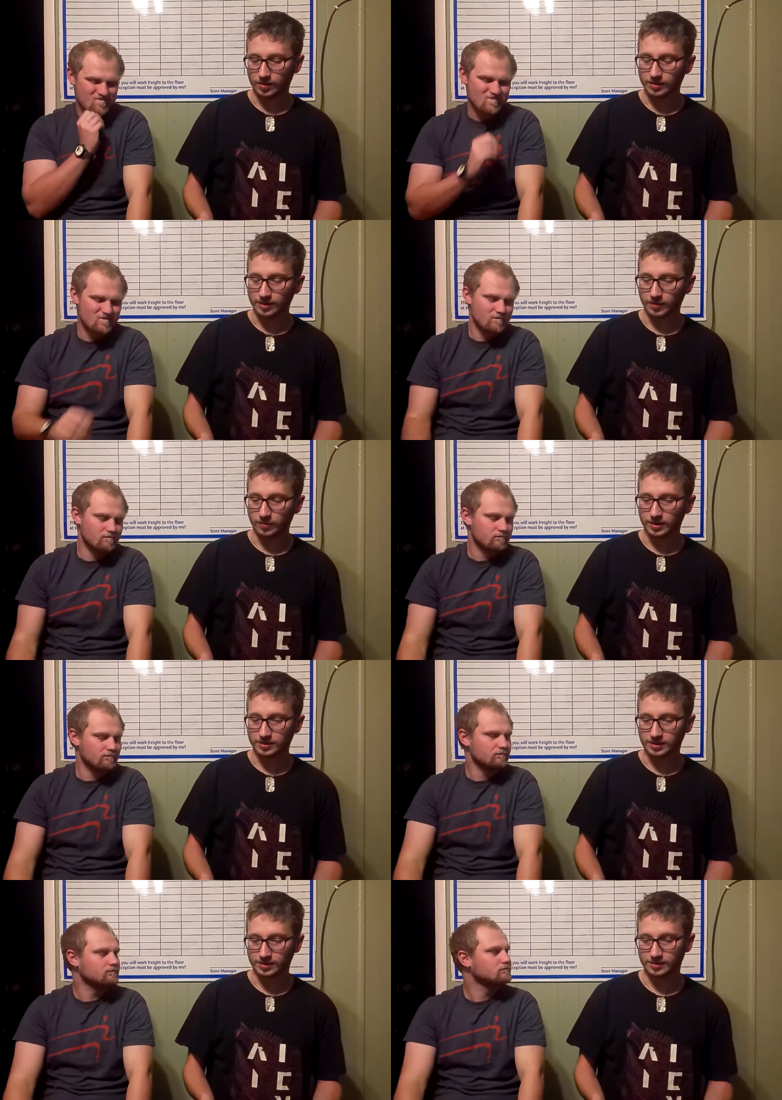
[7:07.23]
Speaker 1: They released a
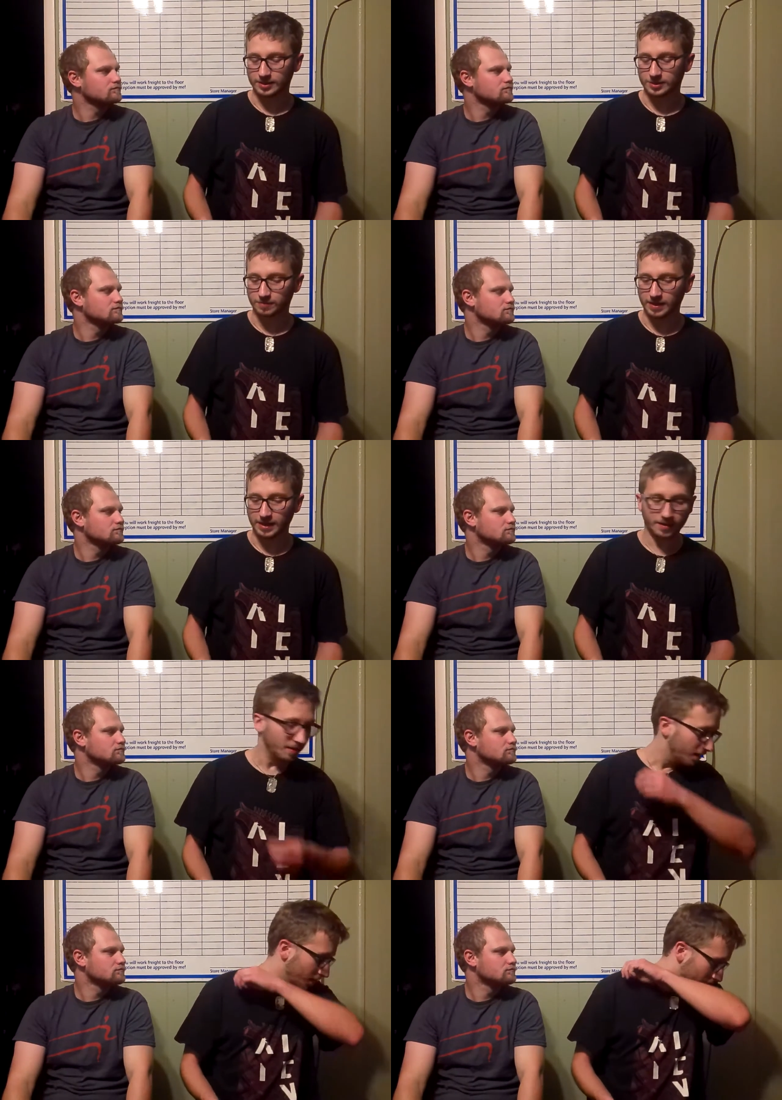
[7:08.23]
six minute
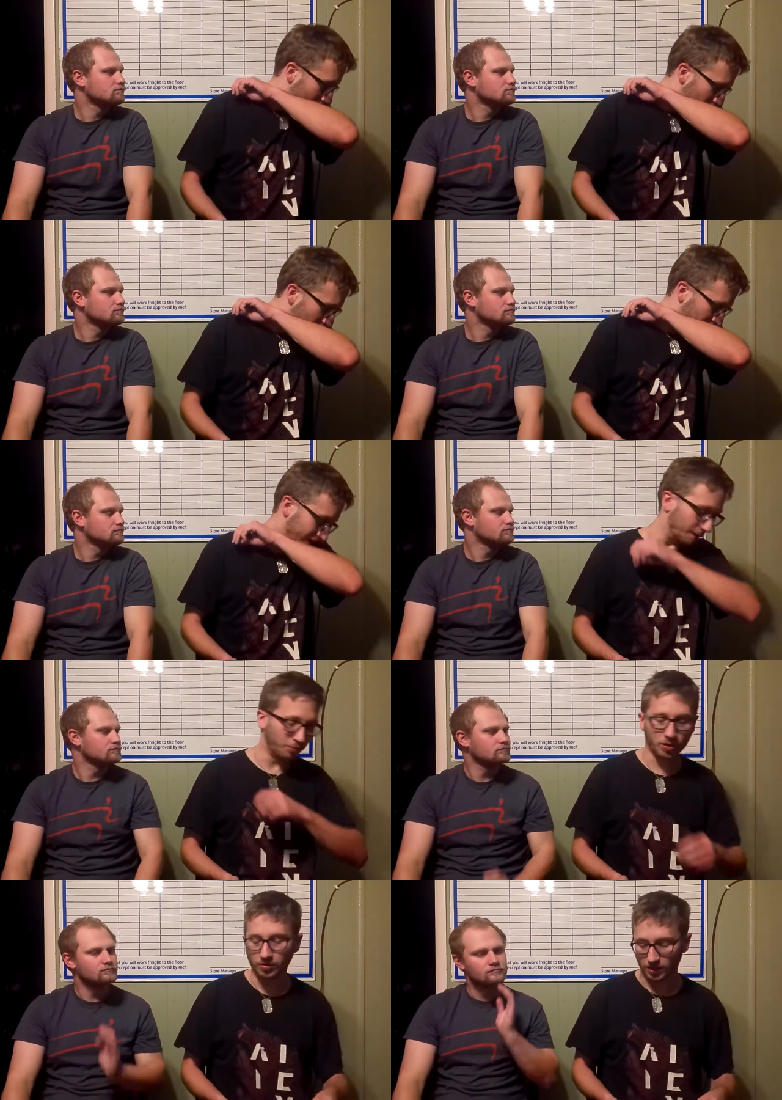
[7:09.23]
like a
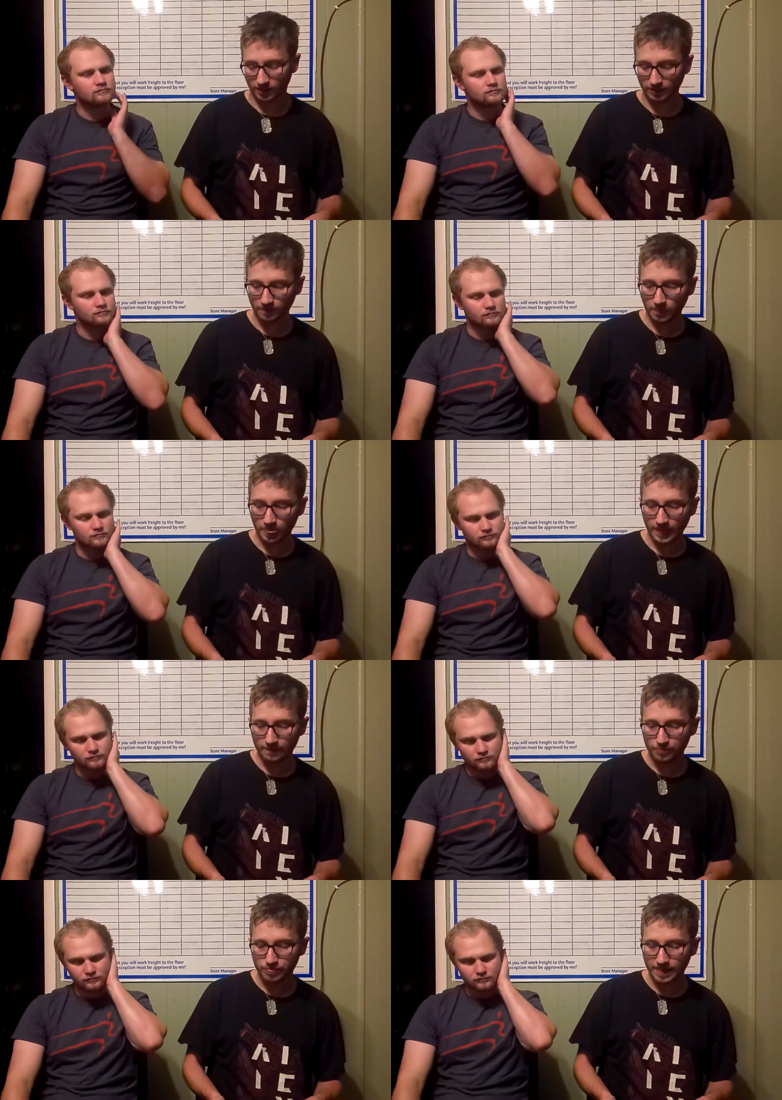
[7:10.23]
prologue
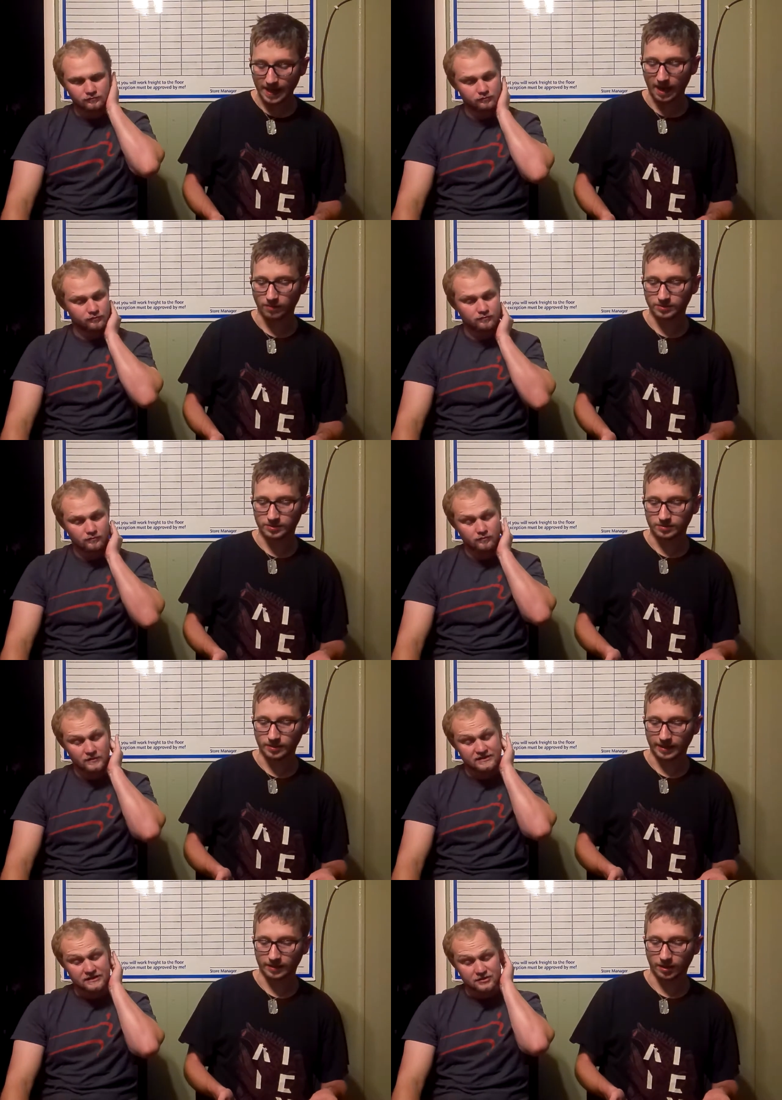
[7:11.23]
out like
Speaker 2: is
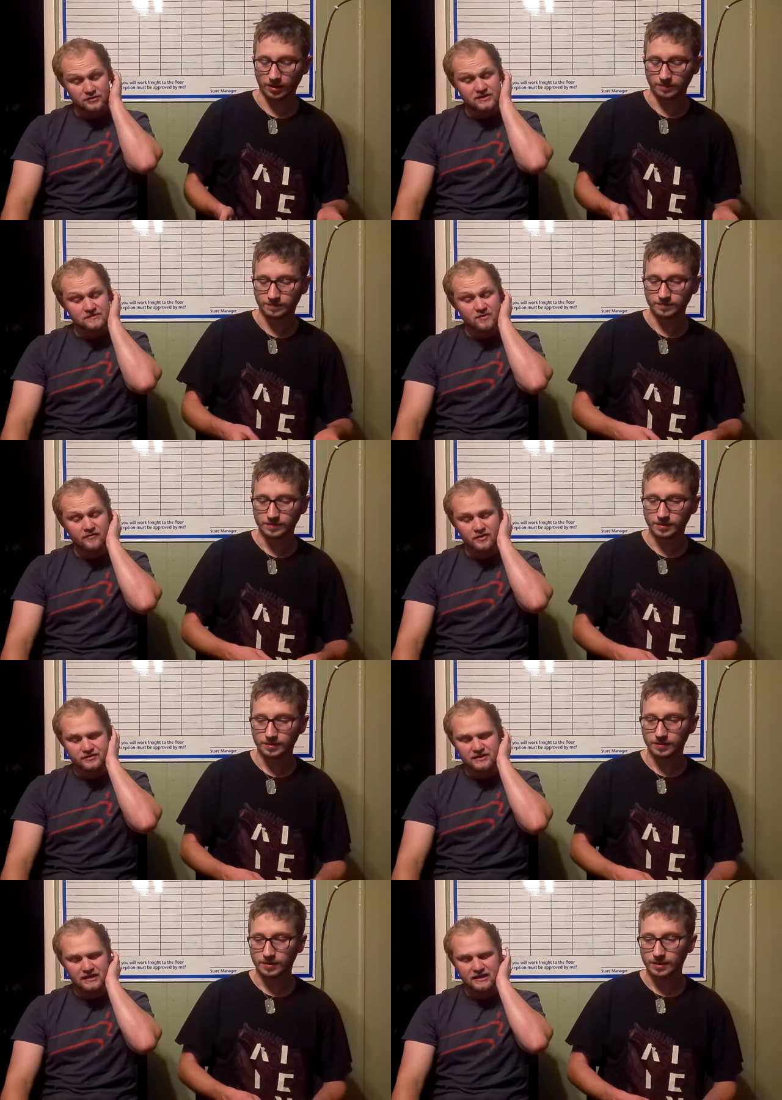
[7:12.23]
it to on this movie, or is it
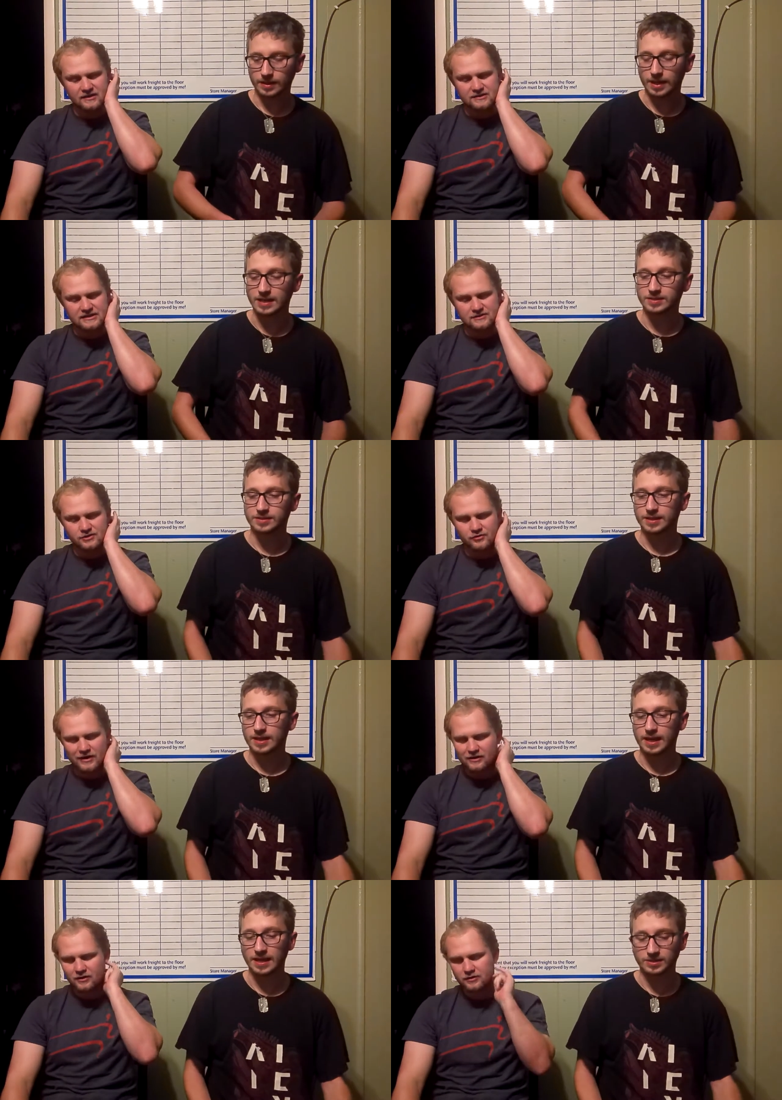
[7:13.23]
like
Speaker 1: a it's, trailer?
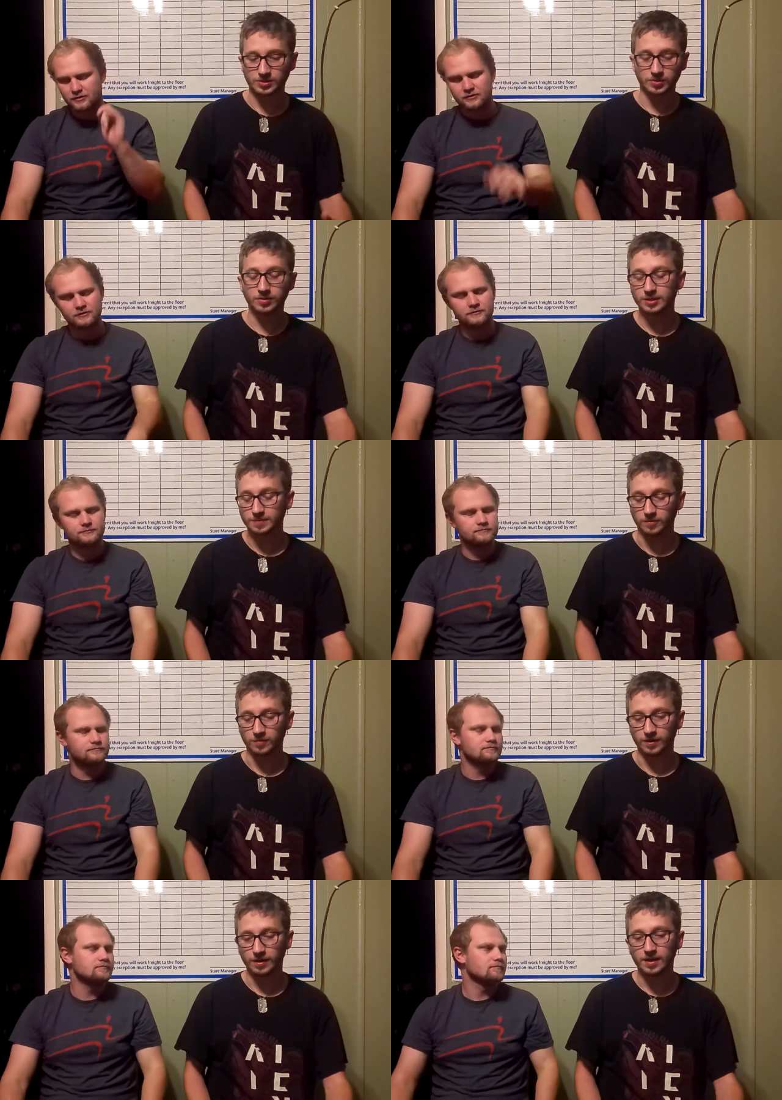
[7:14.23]
It's to this
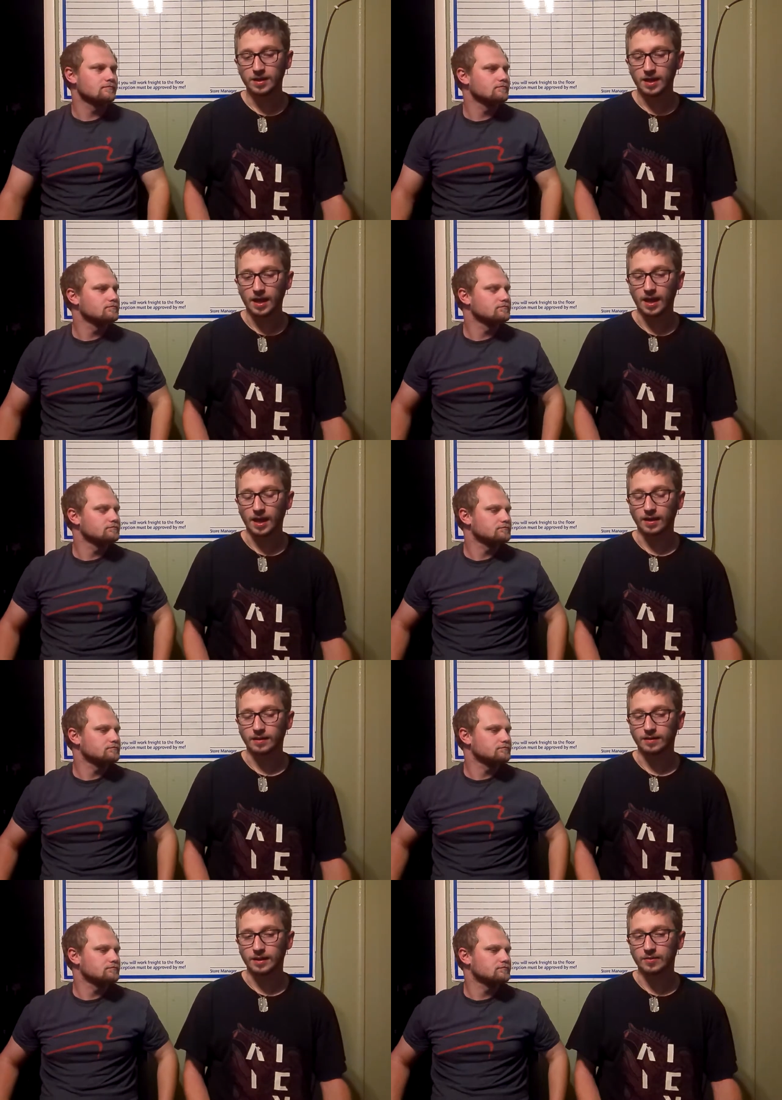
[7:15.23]
movie, and
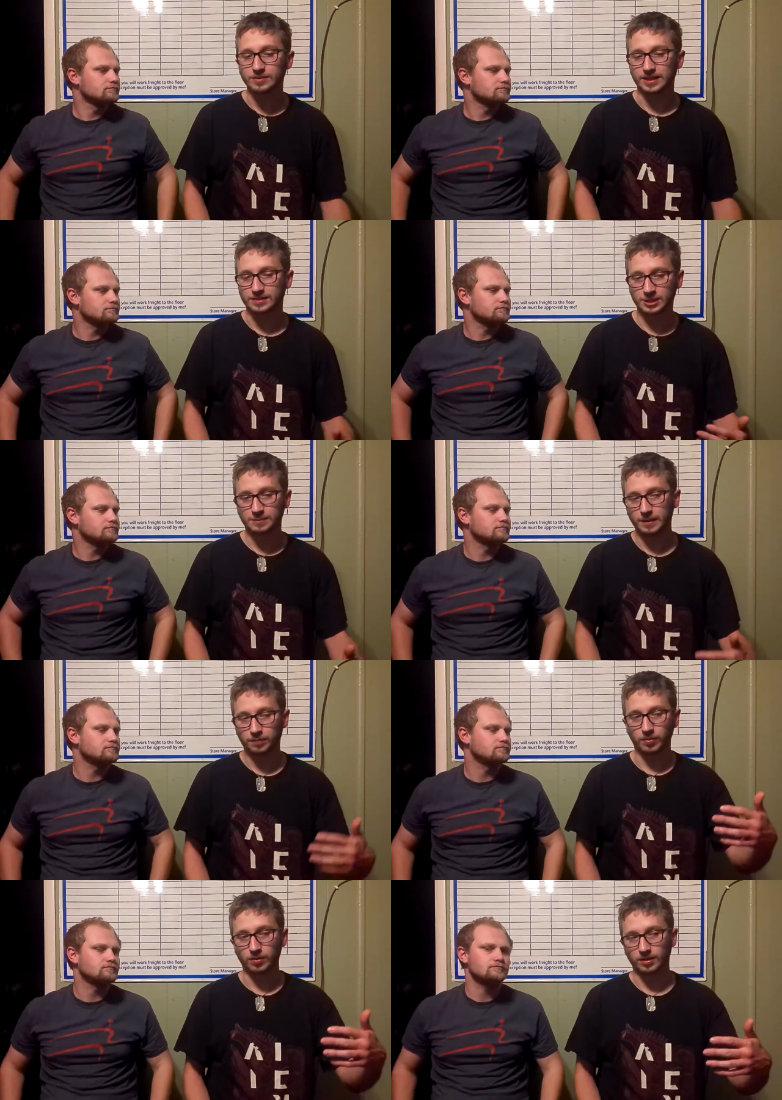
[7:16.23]
it was like a six minute
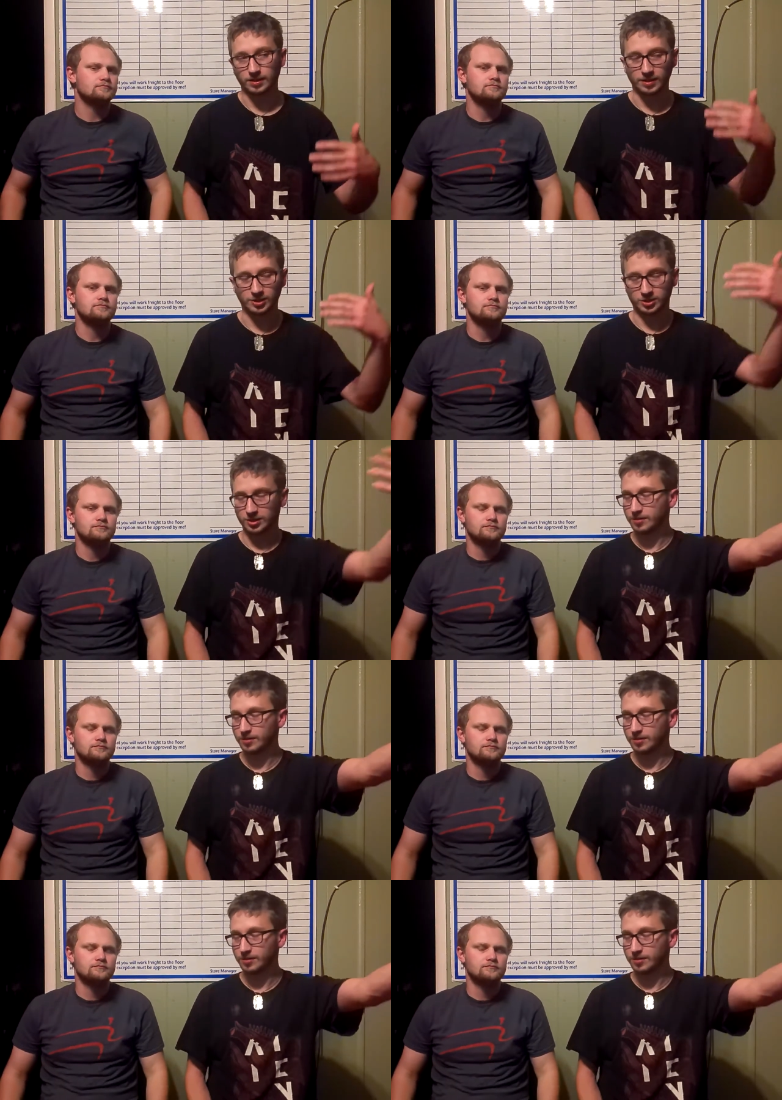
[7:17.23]
prologue that they shared in